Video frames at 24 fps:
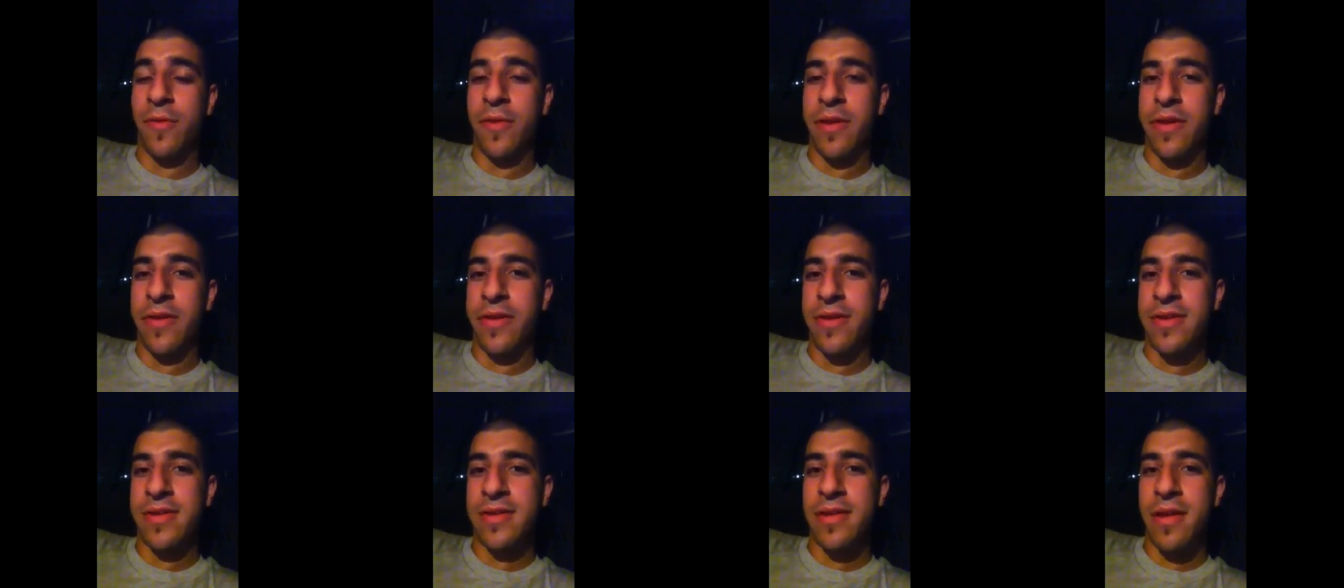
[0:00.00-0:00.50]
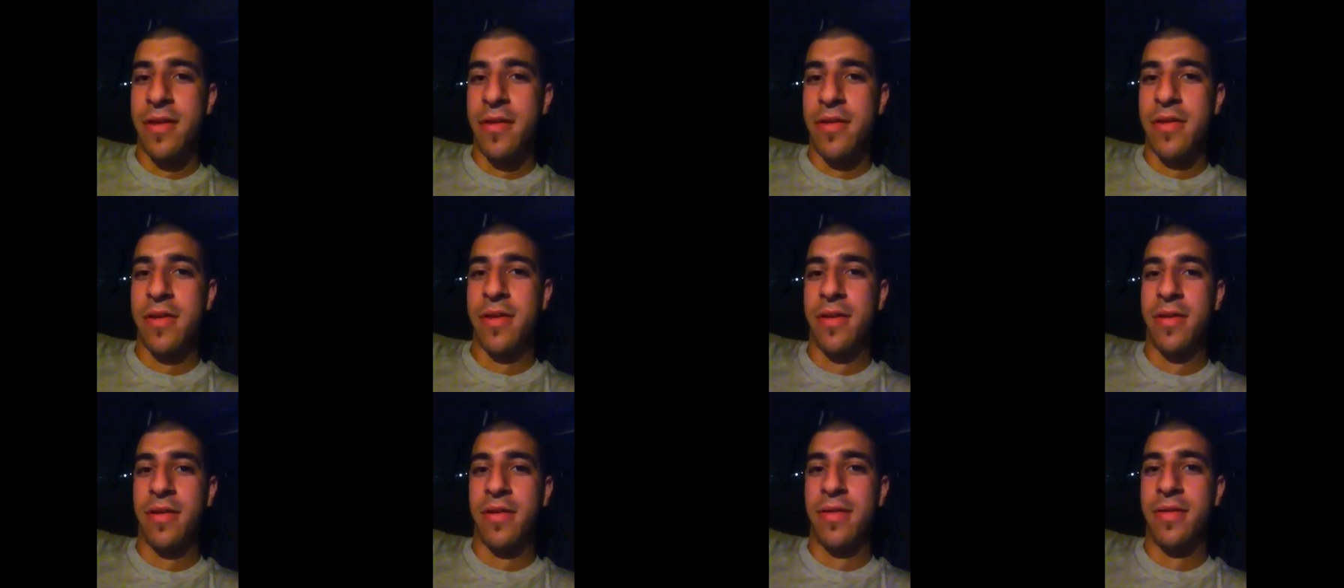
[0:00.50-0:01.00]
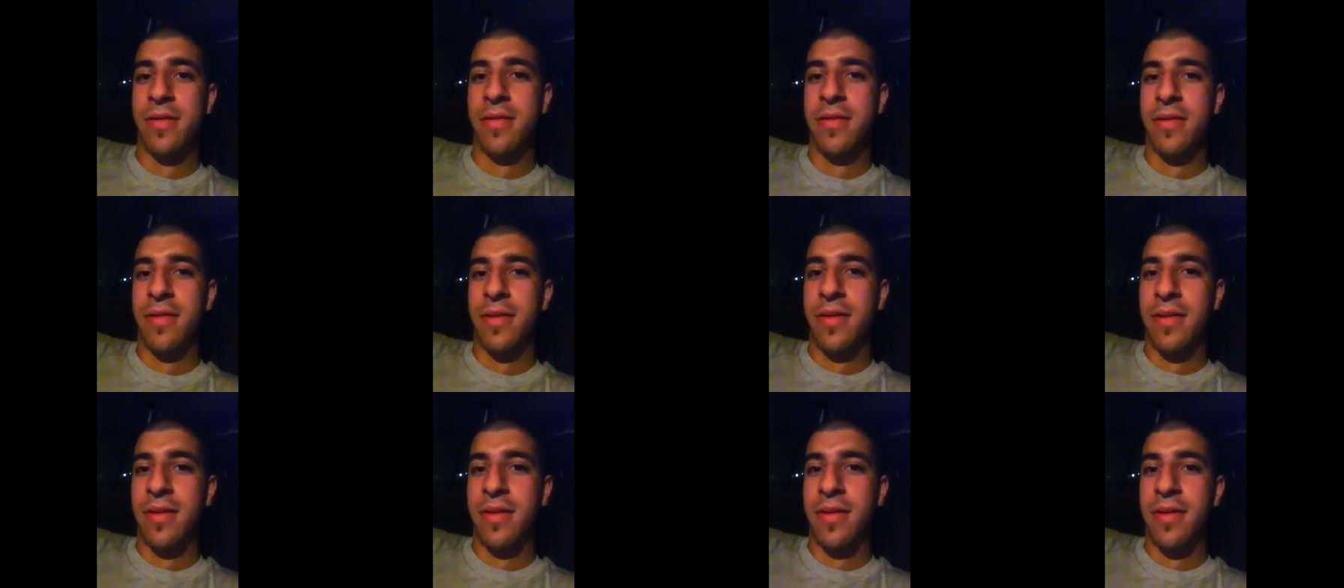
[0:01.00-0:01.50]
There is nothing
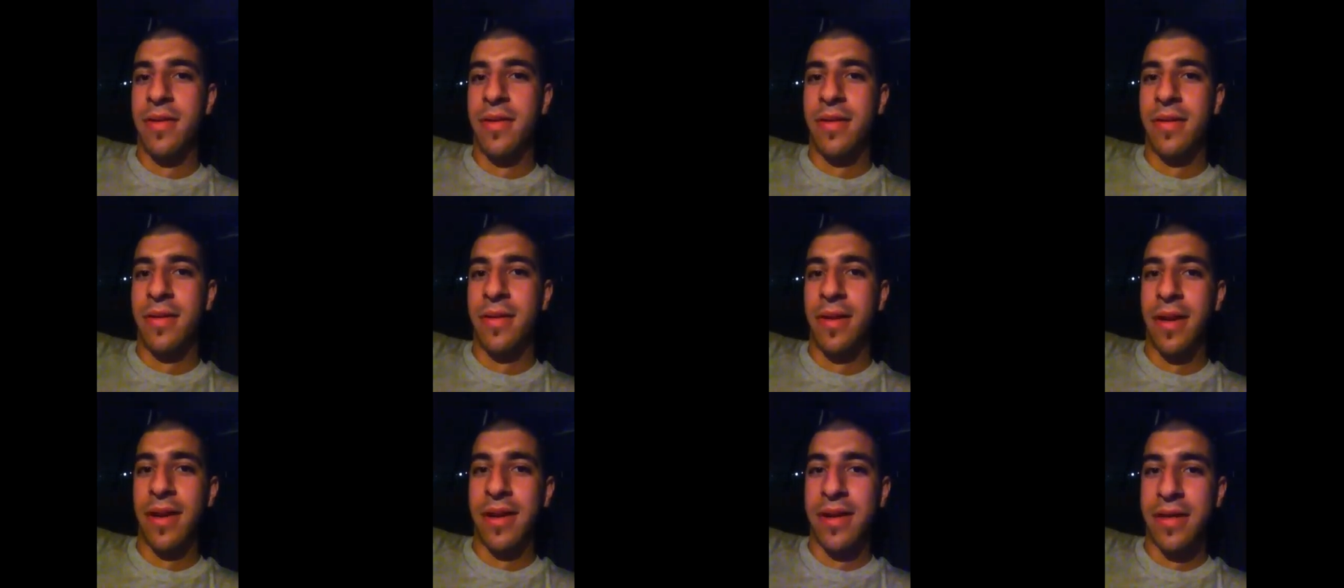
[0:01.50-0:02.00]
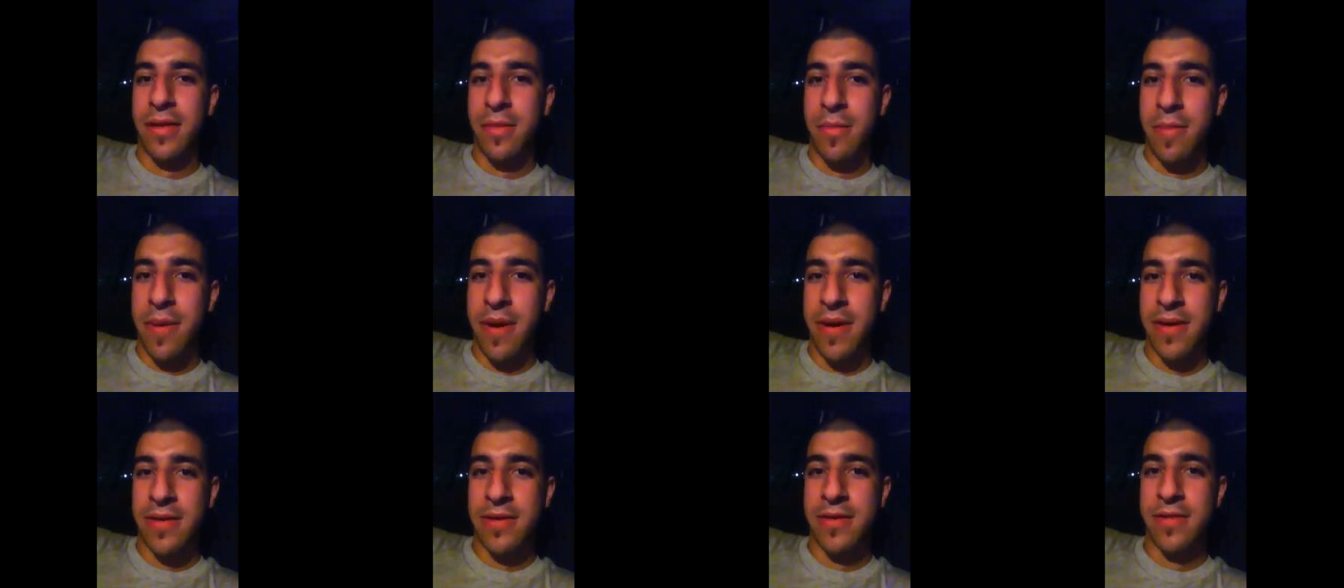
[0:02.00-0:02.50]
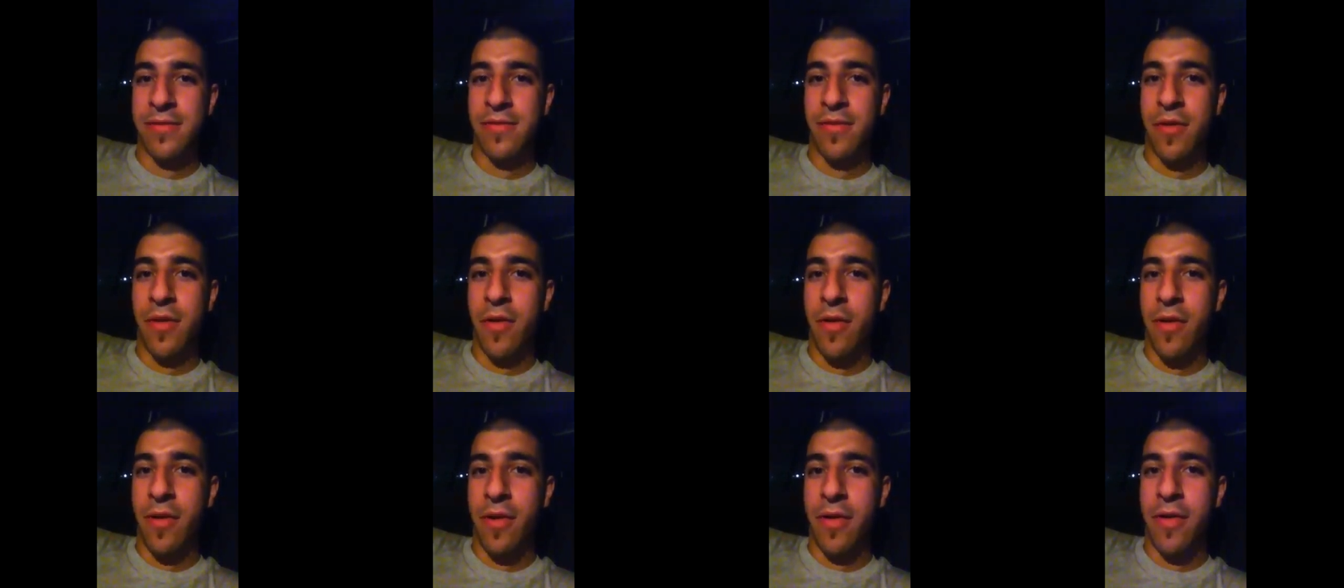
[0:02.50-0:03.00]
like the peace of
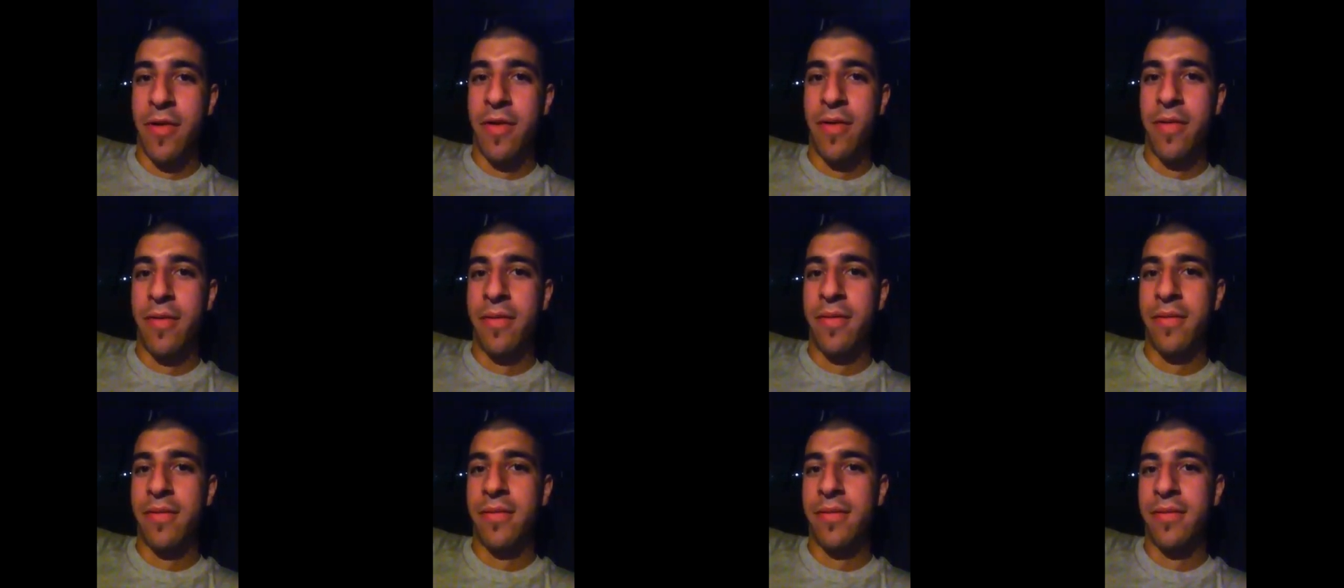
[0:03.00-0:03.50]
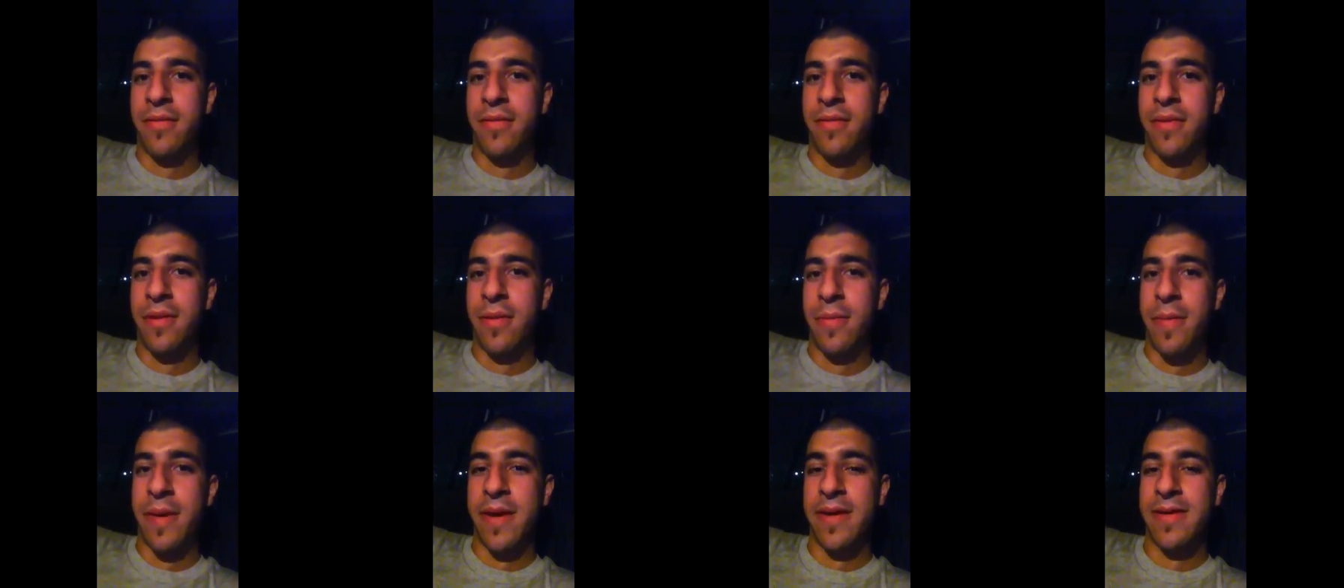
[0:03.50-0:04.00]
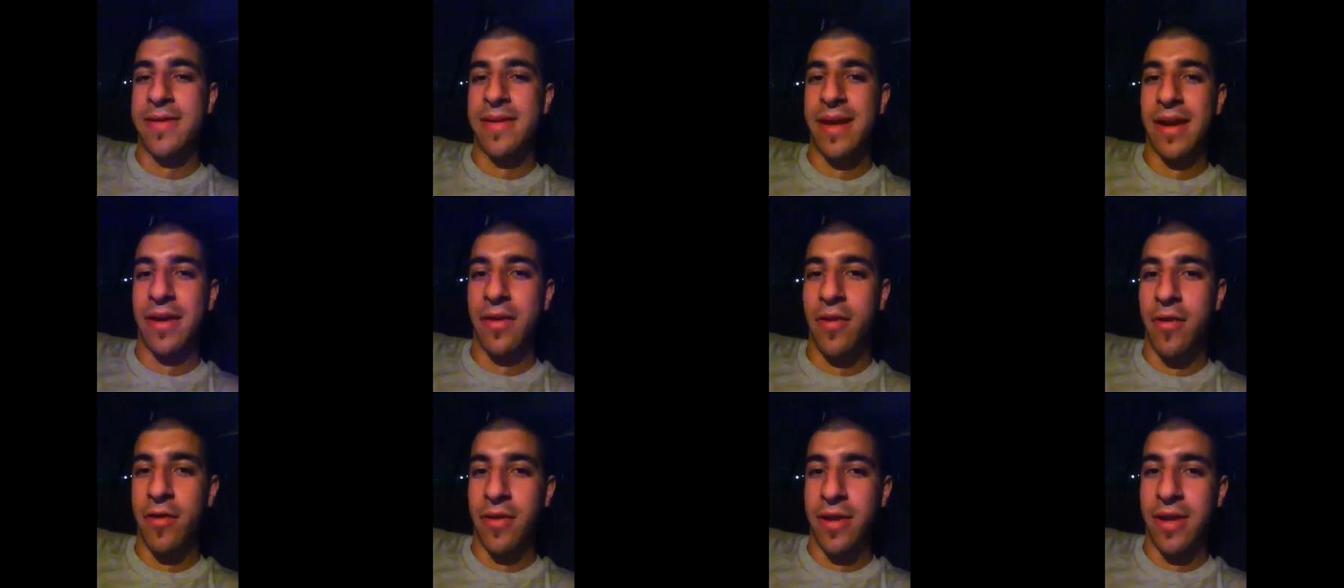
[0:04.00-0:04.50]
God, the peace
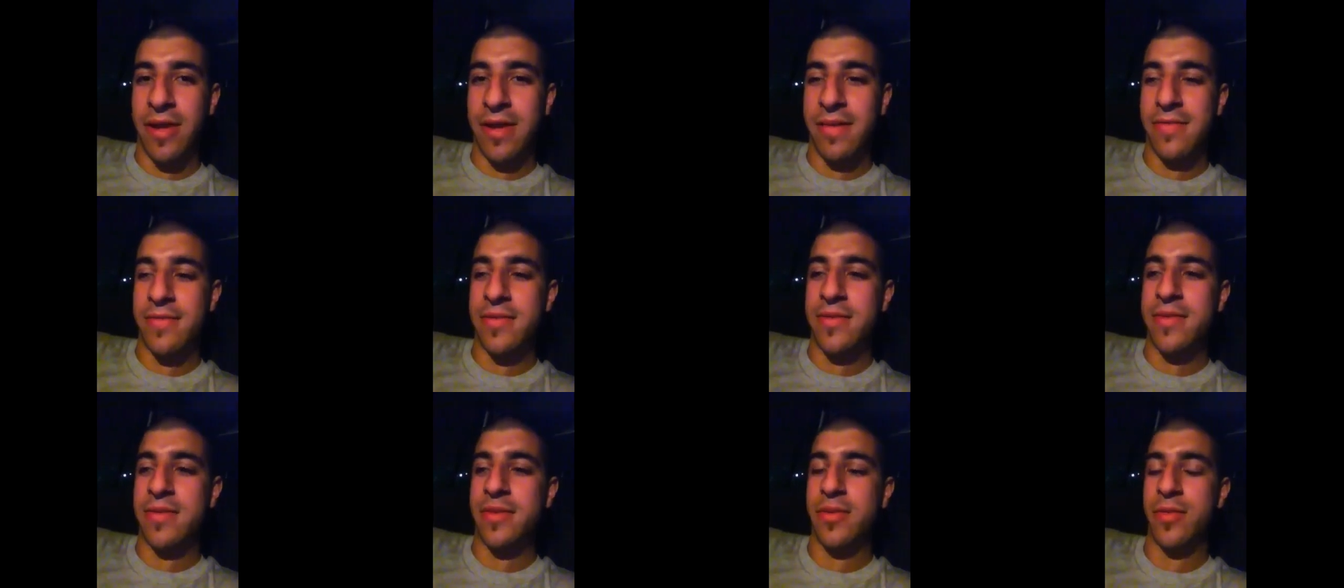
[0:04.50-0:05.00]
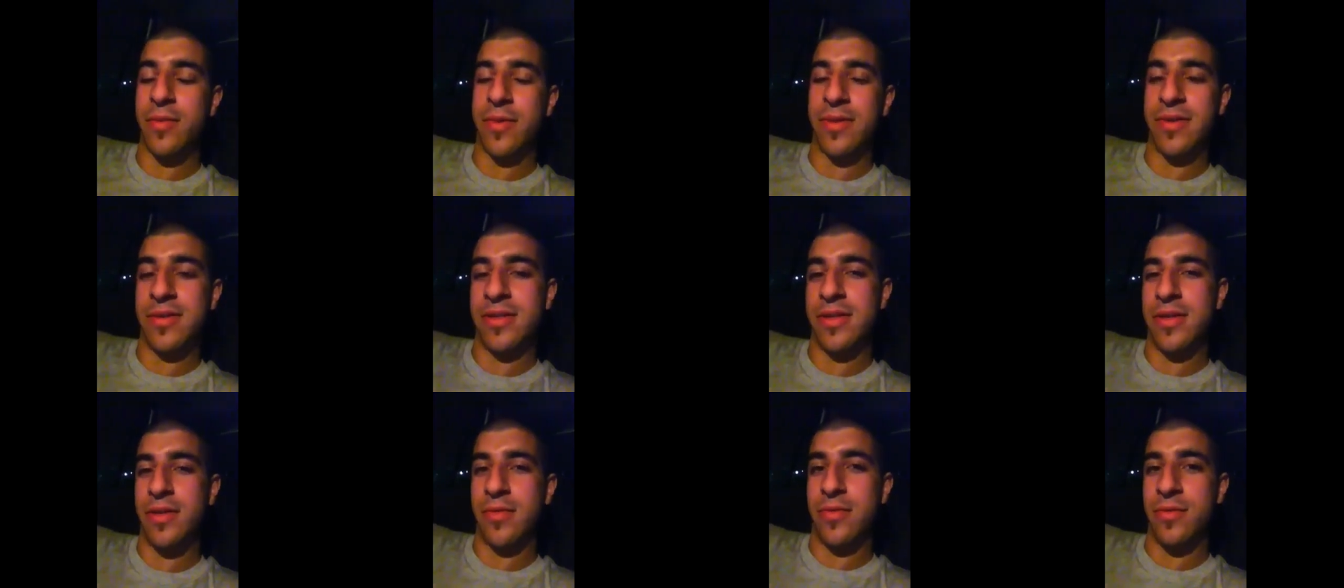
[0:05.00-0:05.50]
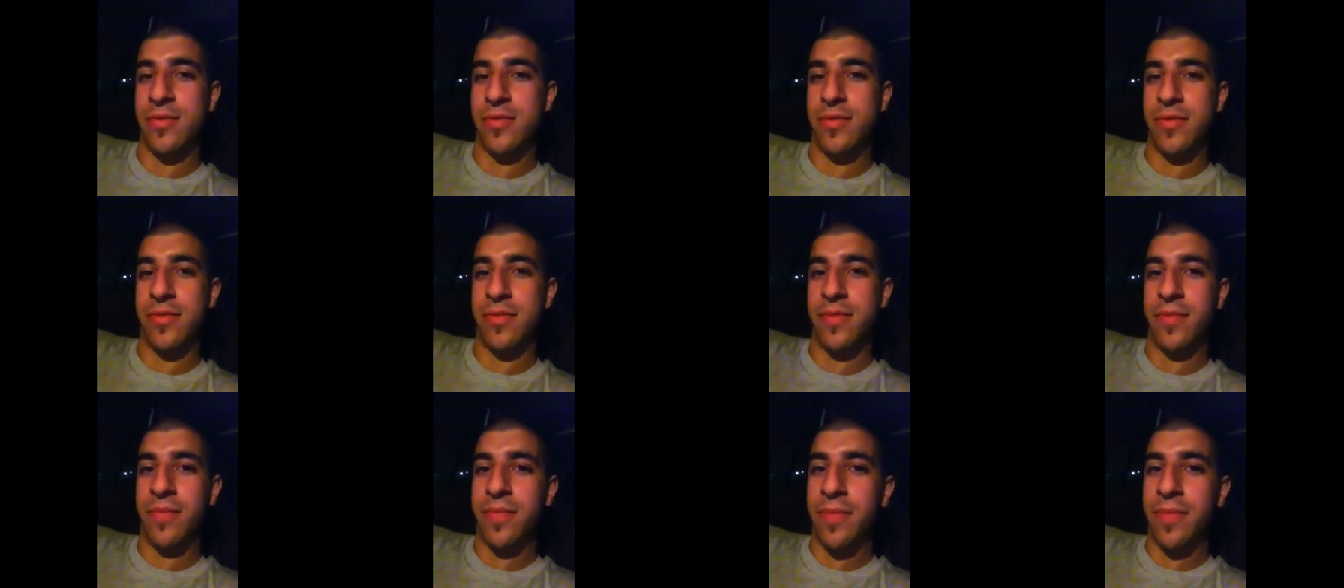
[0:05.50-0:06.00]
that God gives to his children.